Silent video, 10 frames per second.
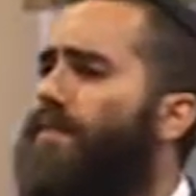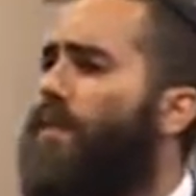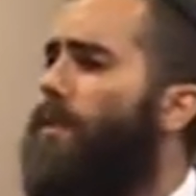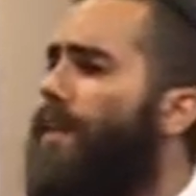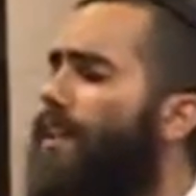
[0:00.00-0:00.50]

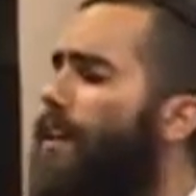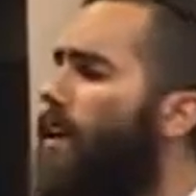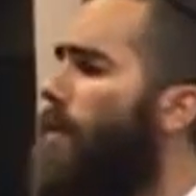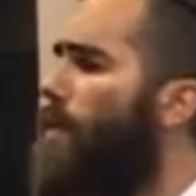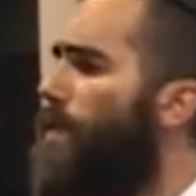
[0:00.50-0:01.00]
we
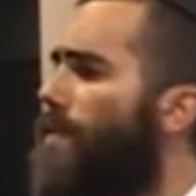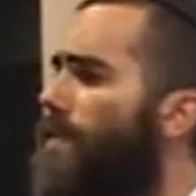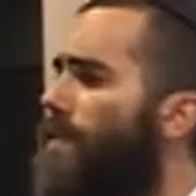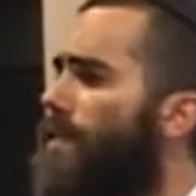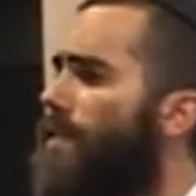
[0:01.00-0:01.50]
know,
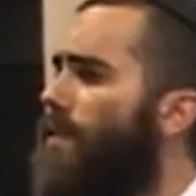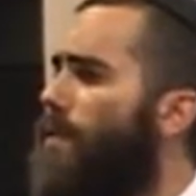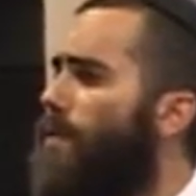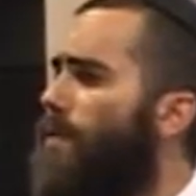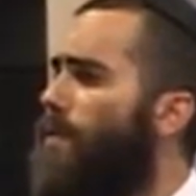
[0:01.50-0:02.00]

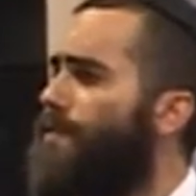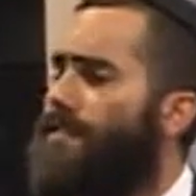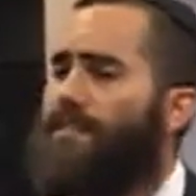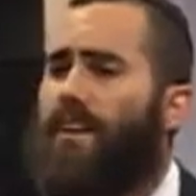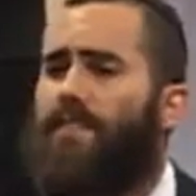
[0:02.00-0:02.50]
we've
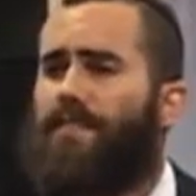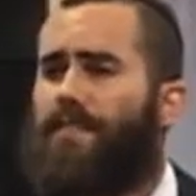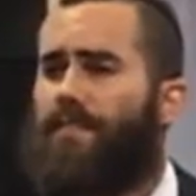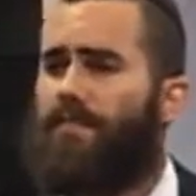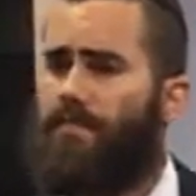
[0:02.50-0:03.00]

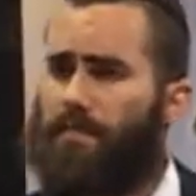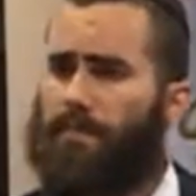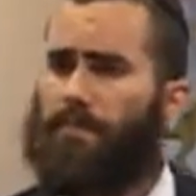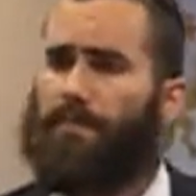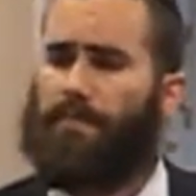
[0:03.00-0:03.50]
discussed
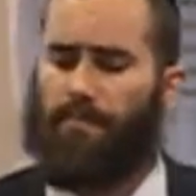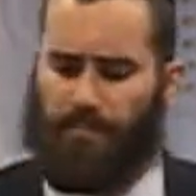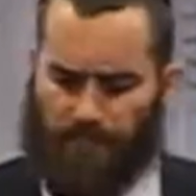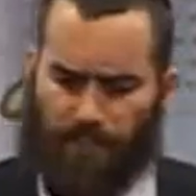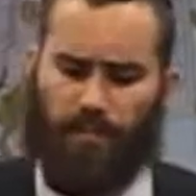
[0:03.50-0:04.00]

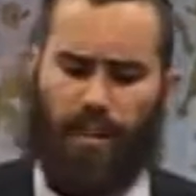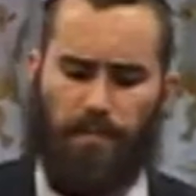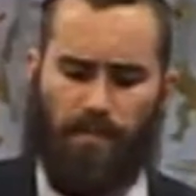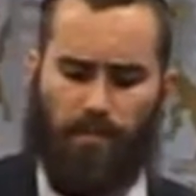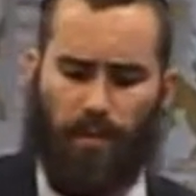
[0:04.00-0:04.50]
several
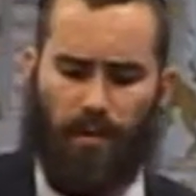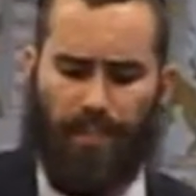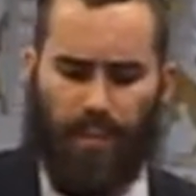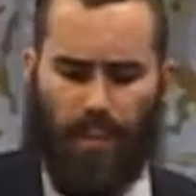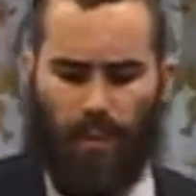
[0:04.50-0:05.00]
times before,
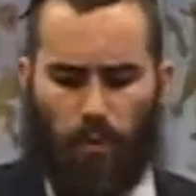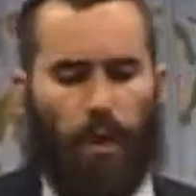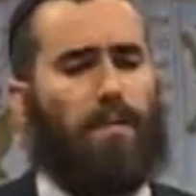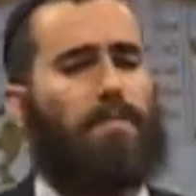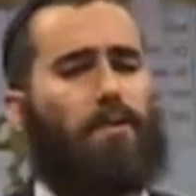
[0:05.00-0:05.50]

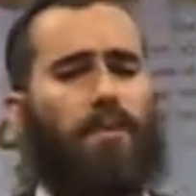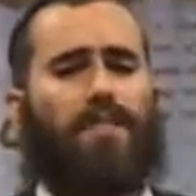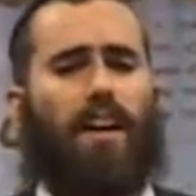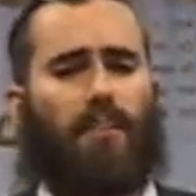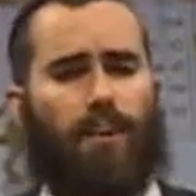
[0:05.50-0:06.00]
Raymond Moody,
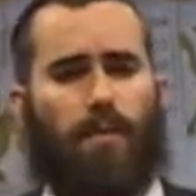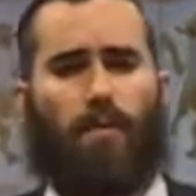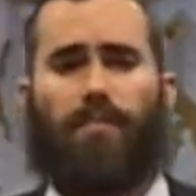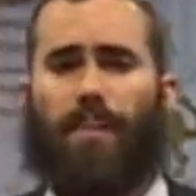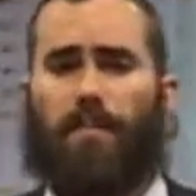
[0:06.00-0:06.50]
Dr. Raymond
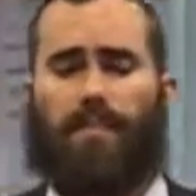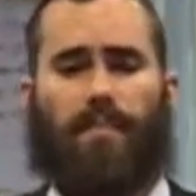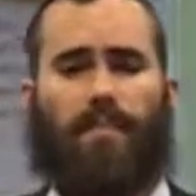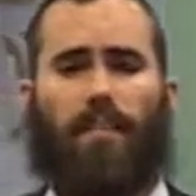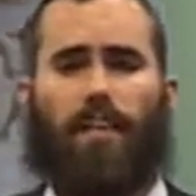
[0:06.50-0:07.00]
Moody, famous
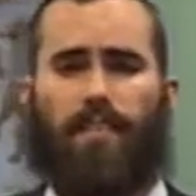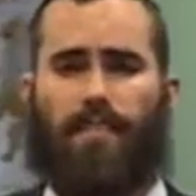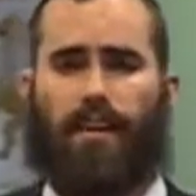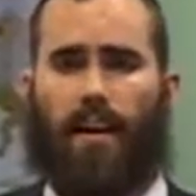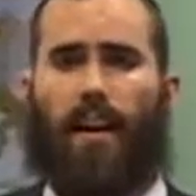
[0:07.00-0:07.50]

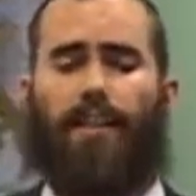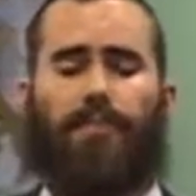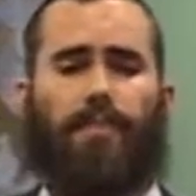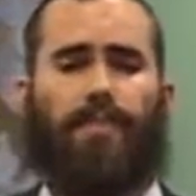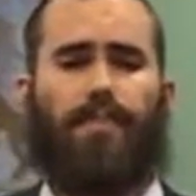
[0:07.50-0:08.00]

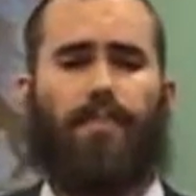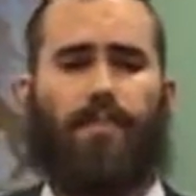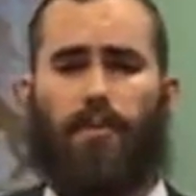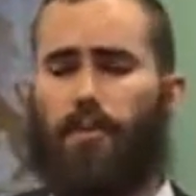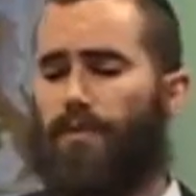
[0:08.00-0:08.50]
psychiatrist
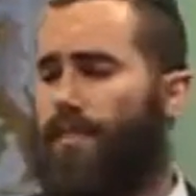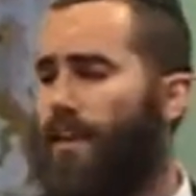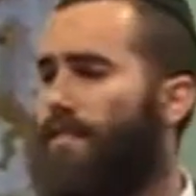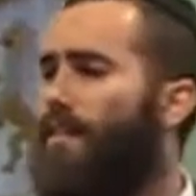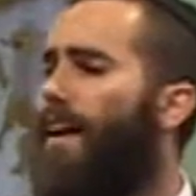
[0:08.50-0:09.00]
who
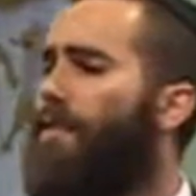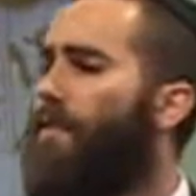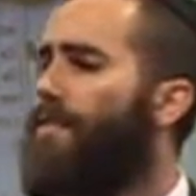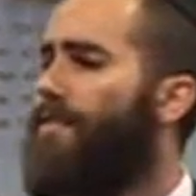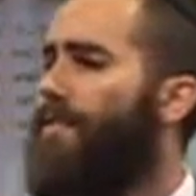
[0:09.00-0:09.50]
dealt a lot
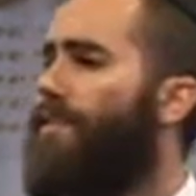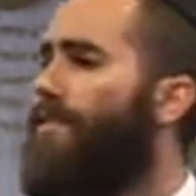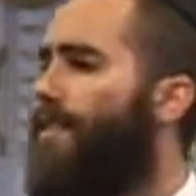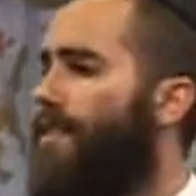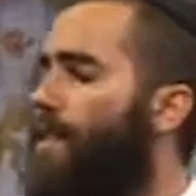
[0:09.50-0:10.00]
with
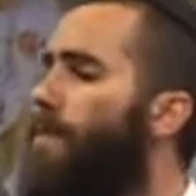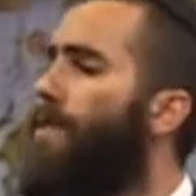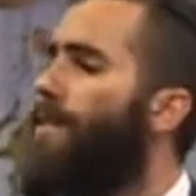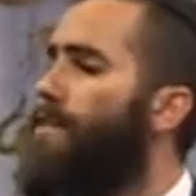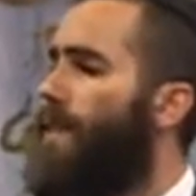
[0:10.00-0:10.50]
near-death
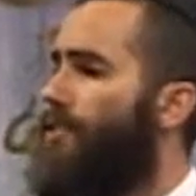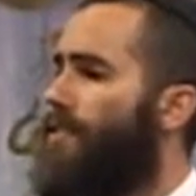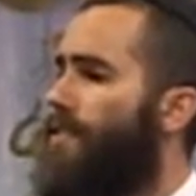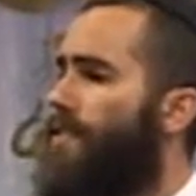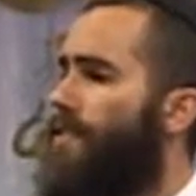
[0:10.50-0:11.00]
experience
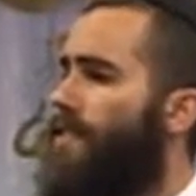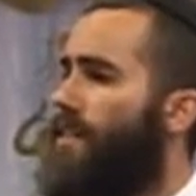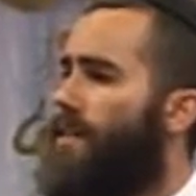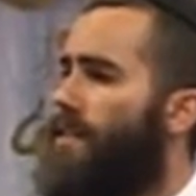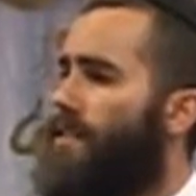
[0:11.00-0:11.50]
patients.
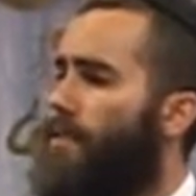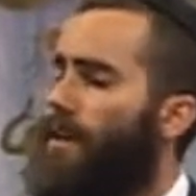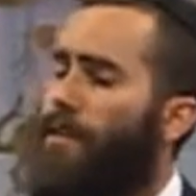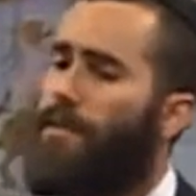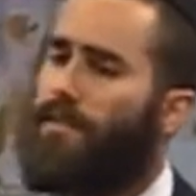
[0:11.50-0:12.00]
So
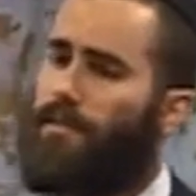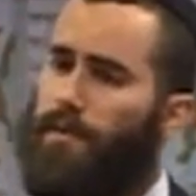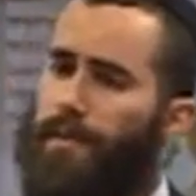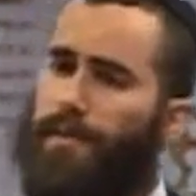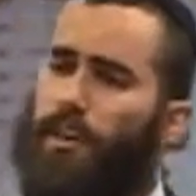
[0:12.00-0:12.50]
when we
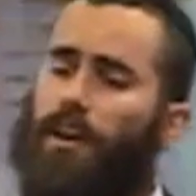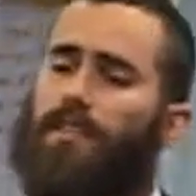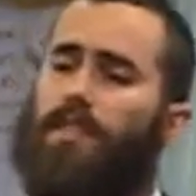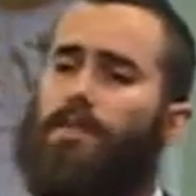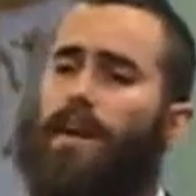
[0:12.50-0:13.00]
would talk to
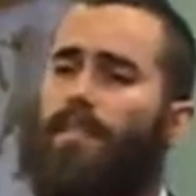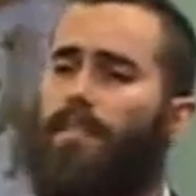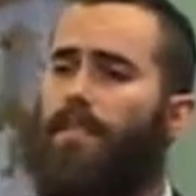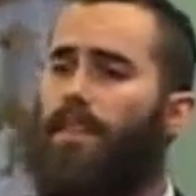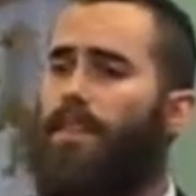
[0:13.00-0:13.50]
them
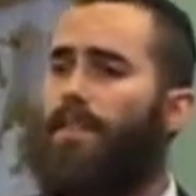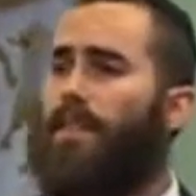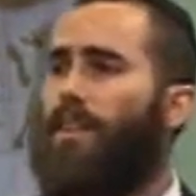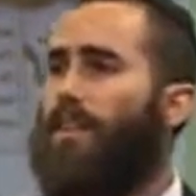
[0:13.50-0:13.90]
about their